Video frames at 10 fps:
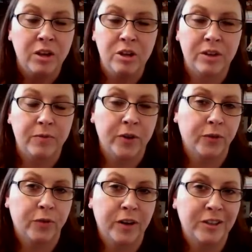you can
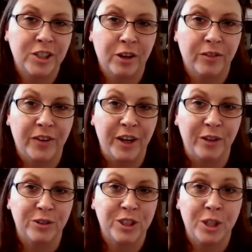feel free to share the
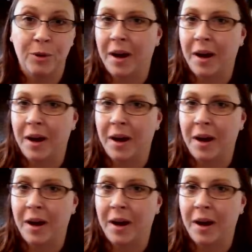videos too.